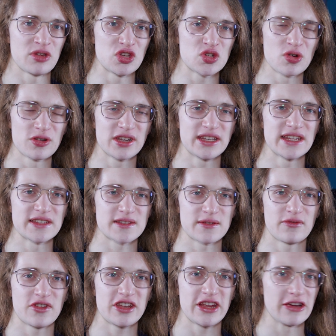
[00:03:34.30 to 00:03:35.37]
you enjoyed this
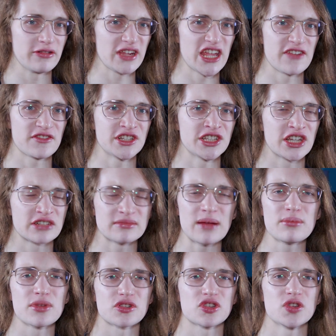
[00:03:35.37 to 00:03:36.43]
video. If you did,
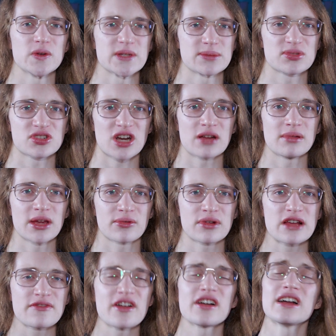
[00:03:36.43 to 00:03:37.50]
remember to subscribe, like,
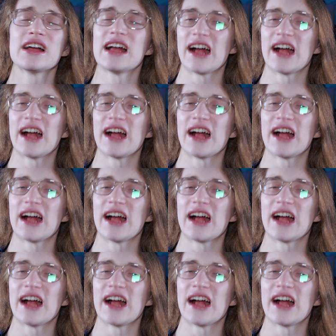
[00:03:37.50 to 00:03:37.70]
whatever,